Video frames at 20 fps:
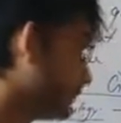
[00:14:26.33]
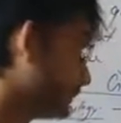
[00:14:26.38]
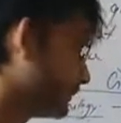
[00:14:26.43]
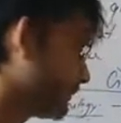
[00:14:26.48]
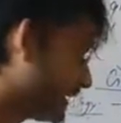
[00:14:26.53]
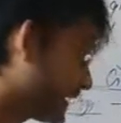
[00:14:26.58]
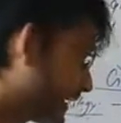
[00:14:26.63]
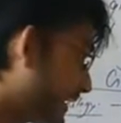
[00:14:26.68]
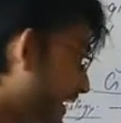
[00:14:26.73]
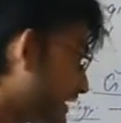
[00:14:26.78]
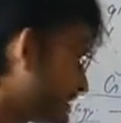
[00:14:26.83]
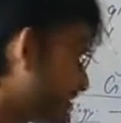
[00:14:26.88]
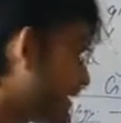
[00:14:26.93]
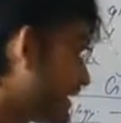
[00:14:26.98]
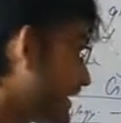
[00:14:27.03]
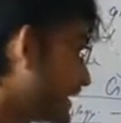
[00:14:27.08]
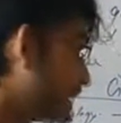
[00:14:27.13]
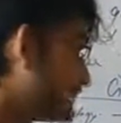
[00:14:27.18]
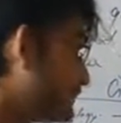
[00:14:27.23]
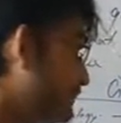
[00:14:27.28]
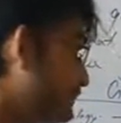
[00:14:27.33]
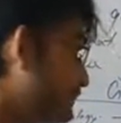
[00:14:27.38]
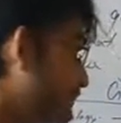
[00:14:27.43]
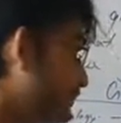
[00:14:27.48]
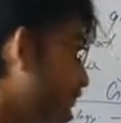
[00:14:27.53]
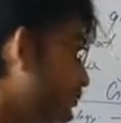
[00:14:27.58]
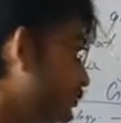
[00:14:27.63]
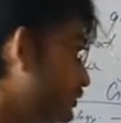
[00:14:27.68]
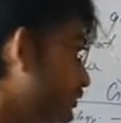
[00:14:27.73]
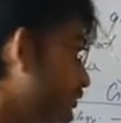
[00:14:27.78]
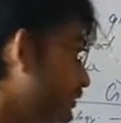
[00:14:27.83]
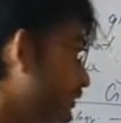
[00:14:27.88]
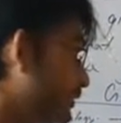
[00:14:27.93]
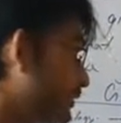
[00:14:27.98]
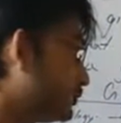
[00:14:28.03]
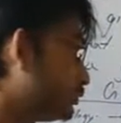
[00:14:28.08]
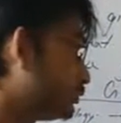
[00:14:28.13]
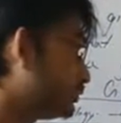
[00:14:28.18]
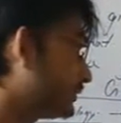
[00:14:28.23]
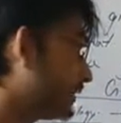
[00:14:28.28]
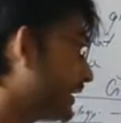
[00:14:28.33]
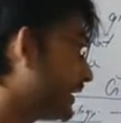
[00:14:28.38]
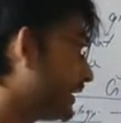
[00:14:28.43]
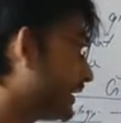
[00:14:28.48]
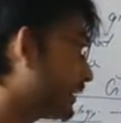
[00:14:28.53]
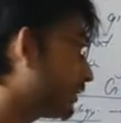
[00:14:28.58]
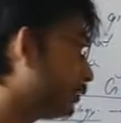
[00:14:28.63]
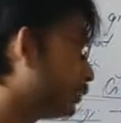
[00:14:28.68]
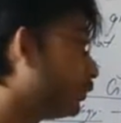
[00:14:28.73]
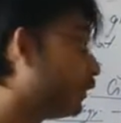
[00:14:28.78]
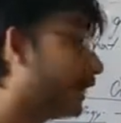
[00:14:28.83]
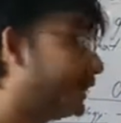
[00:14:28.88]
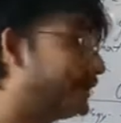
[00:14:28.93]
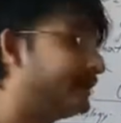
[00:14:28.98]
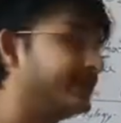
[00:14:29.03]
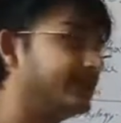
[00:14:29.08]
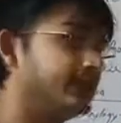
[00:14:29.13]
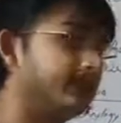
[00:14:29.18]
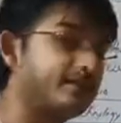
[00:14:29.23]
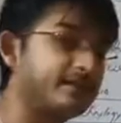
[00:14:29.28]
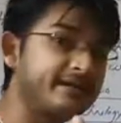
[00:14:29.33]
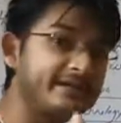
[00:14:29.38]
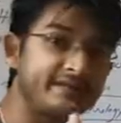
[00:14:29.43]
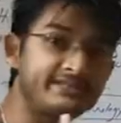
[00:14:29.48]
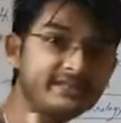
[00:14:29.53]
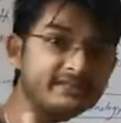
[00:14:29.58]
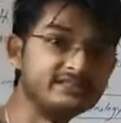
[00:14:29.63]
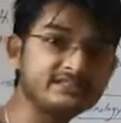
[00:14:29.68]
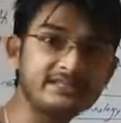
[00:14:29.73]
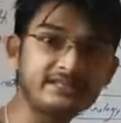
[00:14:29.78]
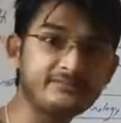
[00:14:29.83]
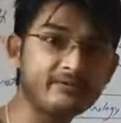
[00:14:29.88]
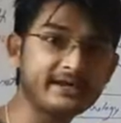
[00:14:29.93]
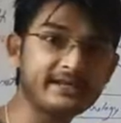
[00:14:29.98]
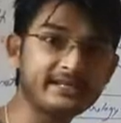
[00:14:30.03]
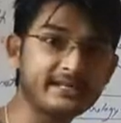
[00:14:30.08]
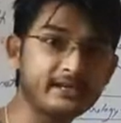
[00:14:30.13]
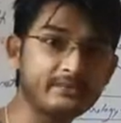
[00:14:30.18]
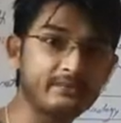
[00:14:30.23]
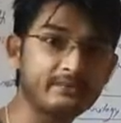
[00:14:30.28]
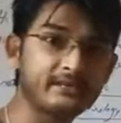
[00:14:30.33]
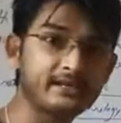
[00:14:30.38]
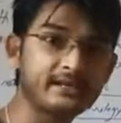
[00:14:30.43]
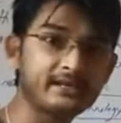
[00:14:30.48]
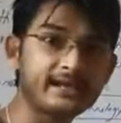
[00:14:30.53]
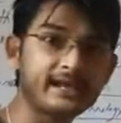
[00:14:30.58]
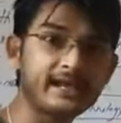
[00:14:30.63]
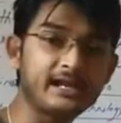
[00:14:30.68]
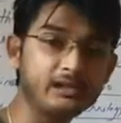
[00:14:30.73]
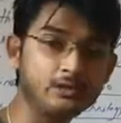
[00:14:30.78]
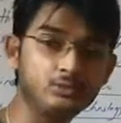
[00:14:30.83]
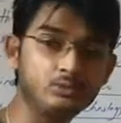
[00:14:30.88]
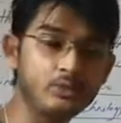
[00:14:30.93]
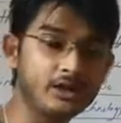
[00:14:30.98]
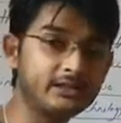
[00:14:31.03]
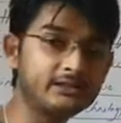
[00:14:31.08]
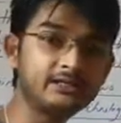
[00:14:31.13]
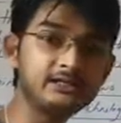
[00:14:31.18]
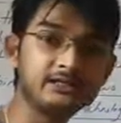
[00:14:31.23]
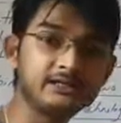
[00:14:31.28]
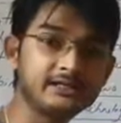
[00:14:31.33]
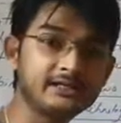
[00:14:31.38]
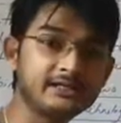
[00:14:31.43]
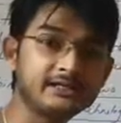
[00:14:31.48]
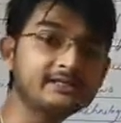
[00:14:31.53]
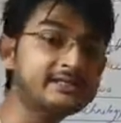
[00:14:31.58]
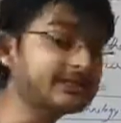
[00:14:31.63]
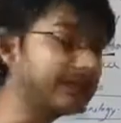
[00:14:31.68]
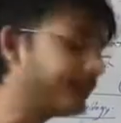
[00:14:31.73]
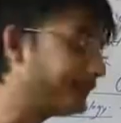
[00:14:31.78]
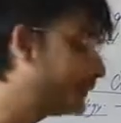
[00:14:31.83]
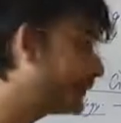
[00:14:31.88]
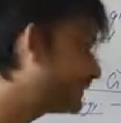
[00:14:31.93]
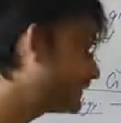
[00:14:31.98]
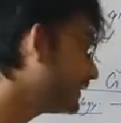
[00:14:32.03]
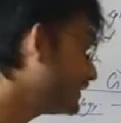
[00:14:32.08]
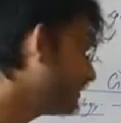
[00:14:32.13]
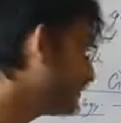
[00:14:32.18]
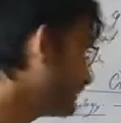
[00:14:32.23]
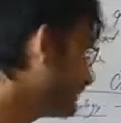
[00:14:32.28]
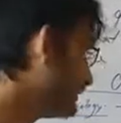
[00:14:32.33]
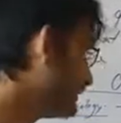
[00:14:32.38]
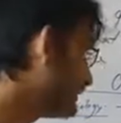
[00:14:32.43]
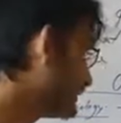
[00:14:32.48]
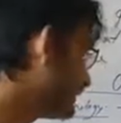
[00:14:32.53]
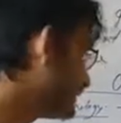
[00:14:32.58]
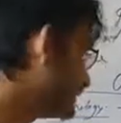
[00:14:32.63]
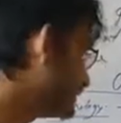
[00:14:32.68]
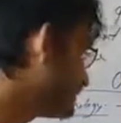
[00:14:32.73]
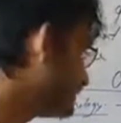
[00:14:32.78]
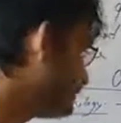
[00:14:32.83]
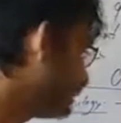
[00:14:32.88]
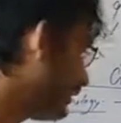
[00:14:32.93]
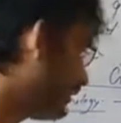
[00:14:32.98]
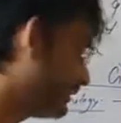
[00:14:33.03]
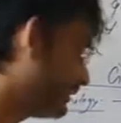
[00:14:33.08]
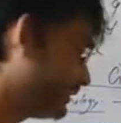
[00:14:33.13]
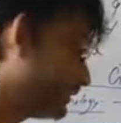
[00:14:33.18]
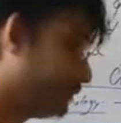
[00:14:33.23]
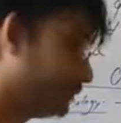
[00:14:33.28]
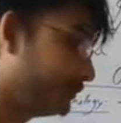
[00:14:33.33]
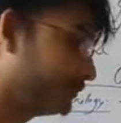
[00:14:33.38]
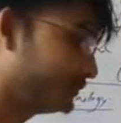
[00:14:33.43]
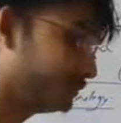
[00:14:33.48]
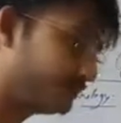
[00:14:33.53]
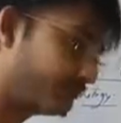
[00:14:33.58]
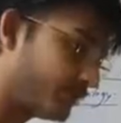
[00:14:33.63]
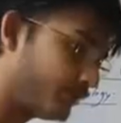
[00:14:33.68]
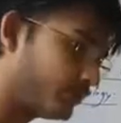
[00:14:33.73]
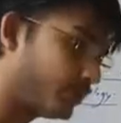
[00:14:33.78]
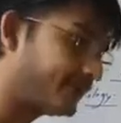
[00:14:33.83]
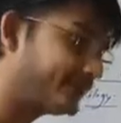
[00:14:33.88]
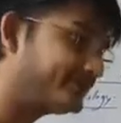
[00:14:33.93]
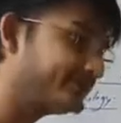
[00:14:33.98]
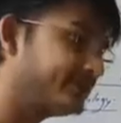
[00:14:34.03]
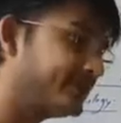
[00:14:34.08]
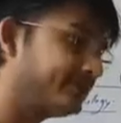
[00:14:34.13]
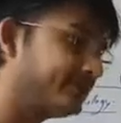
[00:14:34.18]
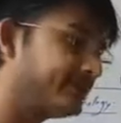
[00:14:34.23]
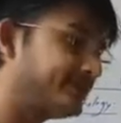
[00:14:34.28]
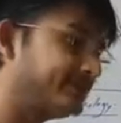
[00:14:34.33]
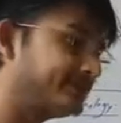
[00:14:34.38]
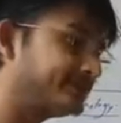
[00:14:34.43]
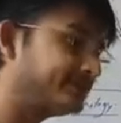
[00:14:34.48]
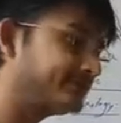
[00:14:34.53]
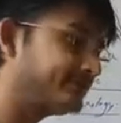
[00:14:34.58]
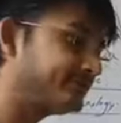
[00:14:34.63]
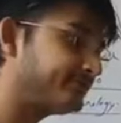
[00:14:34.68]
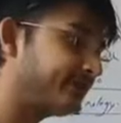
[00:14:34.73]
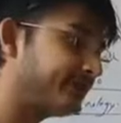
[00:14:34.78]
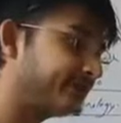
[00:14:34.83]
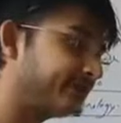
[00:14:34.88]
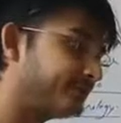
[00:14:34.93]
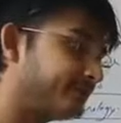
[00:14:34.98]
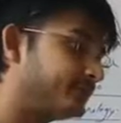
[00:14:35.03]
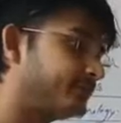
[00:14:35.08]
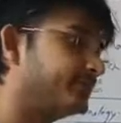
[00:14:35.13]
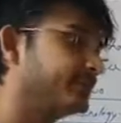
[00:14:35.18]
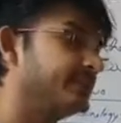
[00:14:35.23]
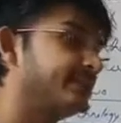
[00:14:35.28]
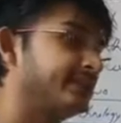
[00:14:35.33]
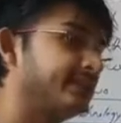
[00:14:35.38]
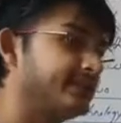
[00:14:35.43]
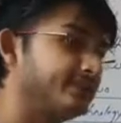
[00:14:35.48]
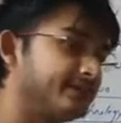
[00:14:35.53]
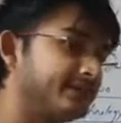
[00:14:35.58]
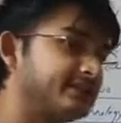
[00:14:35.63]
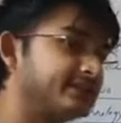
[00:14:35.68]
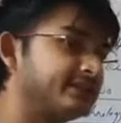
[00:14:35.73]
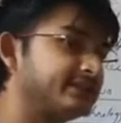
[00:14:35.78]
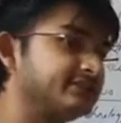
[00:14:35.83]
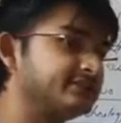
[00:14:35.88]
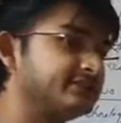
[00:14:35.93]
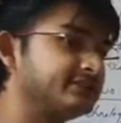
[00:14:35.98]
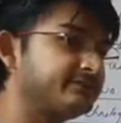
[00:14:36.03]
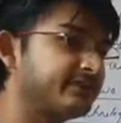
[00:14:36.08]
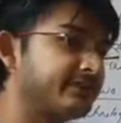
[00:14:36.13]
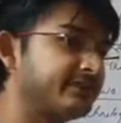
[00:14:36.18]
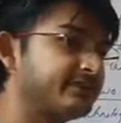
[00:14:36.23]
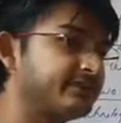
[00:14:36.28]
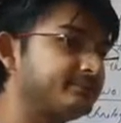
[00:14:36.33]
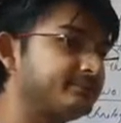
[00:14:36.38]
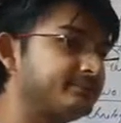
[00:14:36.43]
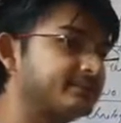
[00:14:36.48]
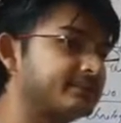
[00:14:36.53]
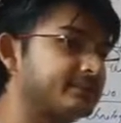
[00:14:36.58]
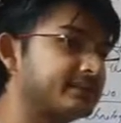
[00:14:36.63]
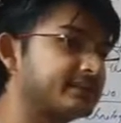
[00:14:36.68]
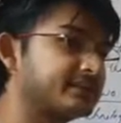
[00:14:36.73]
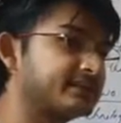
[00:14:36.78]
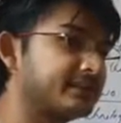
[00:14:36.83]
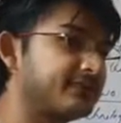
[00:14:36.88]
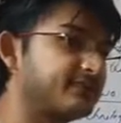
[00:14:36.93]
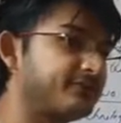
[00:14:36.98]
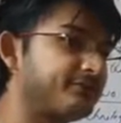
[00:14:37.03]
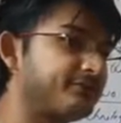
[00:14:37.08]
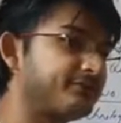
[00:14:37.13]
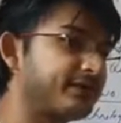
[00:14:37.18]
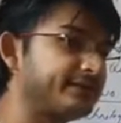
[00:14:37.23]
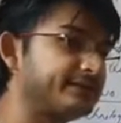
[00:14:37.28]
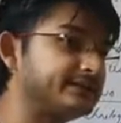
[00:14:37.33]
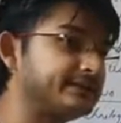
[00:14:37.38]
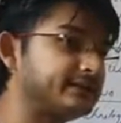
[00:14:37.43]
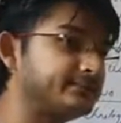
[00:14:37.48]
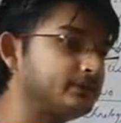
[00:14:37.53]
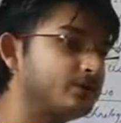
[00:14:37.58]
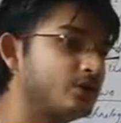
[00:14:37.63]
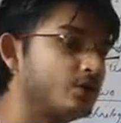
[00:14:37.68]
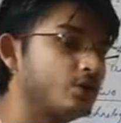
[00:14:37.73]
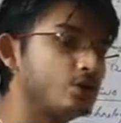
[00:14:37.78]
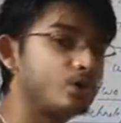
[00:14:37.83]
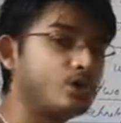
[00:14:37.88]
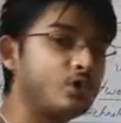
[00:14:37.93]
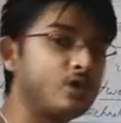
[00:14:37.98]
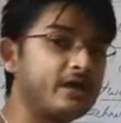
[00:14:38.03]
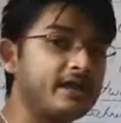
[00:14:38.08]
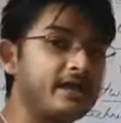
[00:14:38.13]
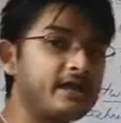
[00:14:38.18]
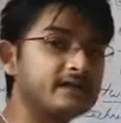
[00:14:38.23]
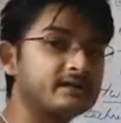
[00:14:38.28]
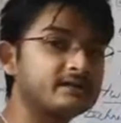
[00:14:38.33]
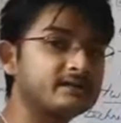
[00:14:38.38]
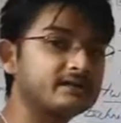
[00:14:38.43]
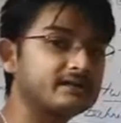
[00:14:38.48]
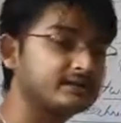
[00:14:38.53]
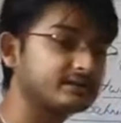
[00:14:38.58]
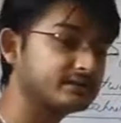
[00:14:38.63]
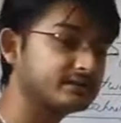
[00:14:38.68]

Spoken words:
a classic example will be to take one labor intensive item and one capital intensive item. Now what is labor intensive item? Labor intensive item is that kind of item where